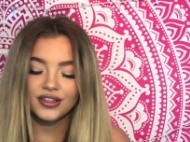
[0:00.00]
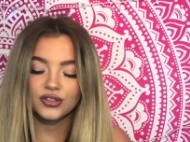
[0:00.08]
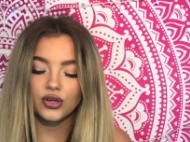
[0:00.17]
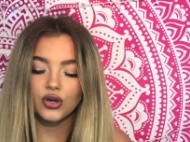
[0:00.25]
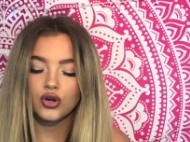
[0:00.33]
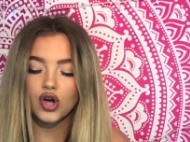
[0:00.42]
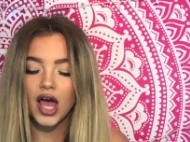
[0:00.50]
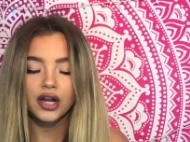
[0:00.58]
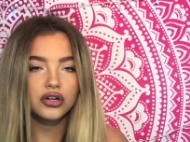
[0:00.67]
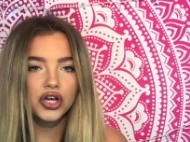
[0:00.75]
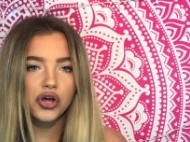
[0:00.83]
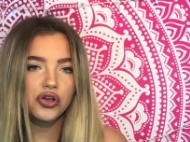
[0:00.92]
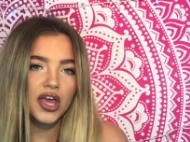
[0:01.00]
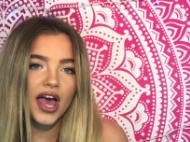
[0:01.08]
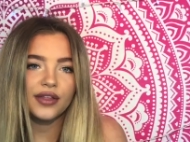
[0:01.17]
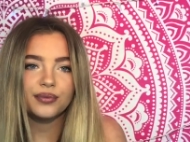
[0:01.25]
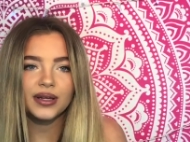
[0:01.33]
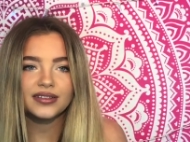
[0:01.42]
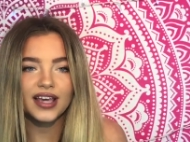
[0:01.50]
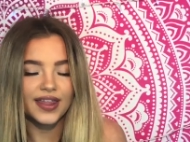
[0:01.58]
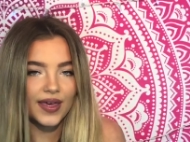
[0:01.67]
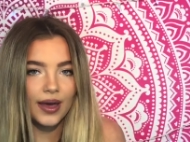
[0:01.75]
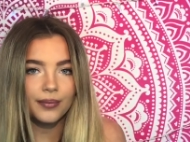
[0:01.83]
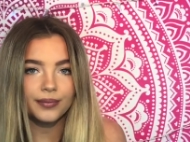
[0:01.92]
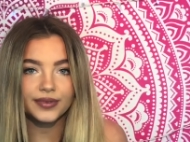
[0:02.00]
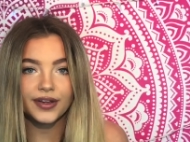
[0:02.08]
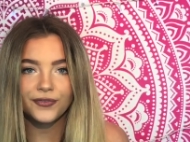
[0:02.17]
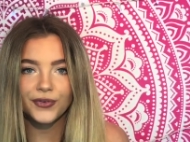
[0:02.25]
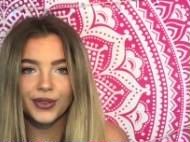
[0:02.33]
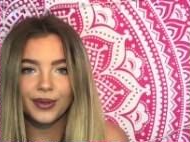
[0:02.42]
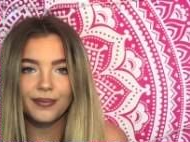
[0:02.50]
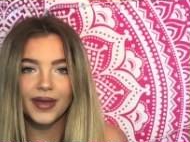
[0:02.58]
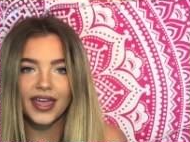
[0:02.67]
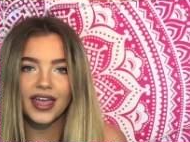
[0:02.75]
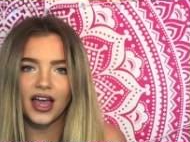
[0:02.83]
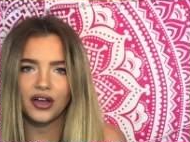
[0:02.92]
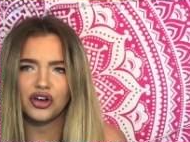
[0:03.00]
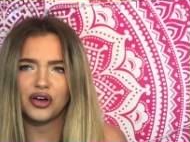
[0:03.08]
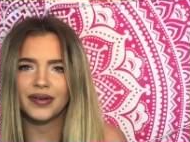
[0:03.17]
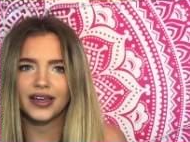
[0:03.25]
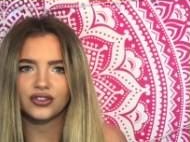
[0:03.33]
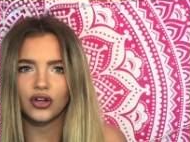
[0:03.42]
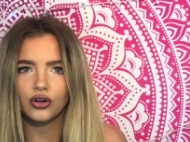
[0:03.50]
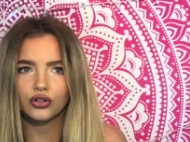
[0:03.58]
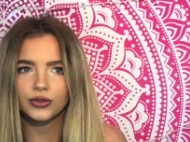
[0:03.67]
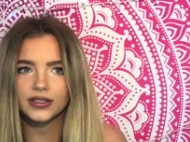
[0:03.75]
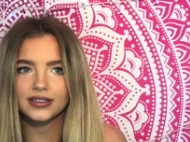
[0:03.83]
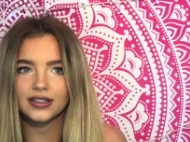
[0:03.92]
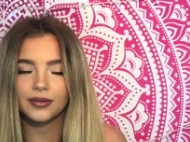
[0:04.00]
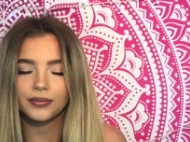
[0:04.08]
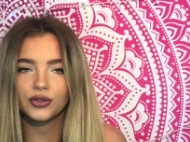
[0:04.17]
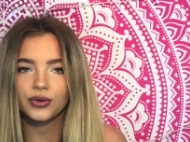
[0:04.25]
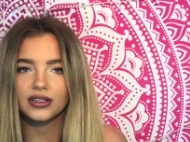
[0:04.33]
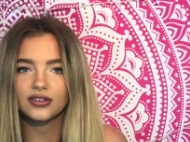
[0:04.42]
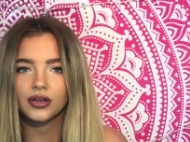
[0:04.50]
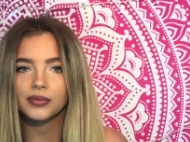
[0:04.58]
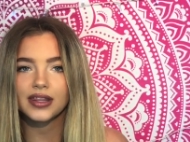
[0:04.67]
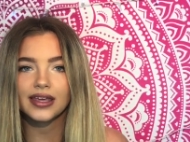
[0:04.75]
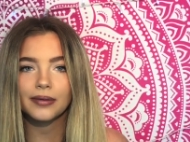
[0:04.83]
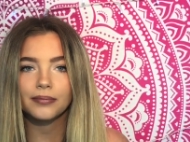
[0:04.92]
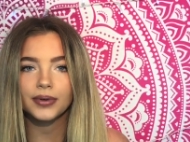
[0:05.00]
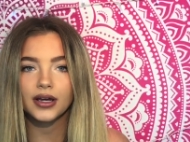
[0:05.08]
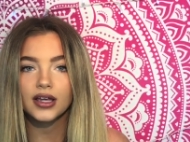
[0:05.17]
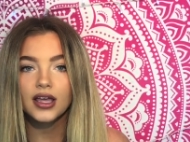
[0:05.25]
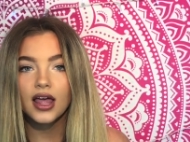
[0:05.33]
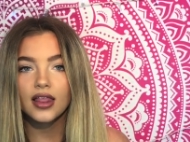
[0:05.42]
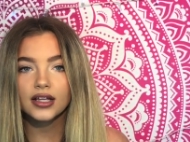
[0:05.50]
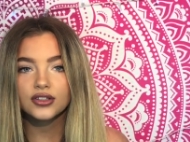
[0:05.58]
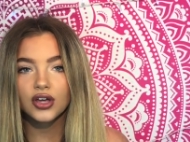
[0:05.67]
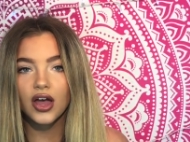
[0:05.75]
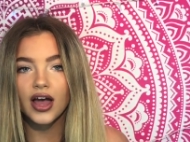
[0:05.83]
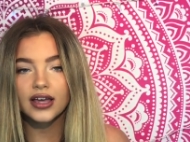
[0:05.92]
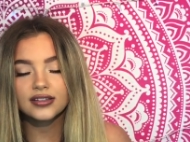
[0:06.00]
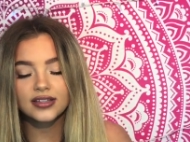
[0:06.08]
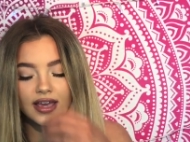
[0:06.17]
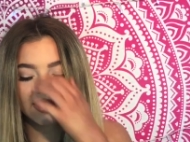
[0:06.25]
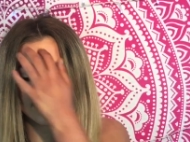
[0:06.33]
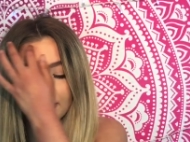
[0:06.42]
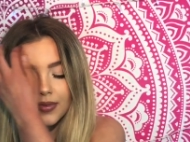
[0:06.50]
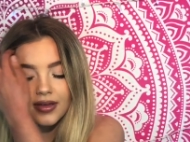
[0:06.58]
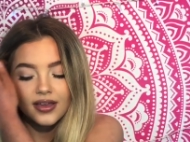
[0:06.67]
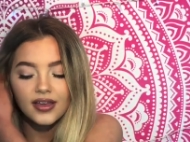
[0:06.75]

So I don't know, you guys might say them different than me. I got a bit tongue twisted in between some of them, but that's how I say them.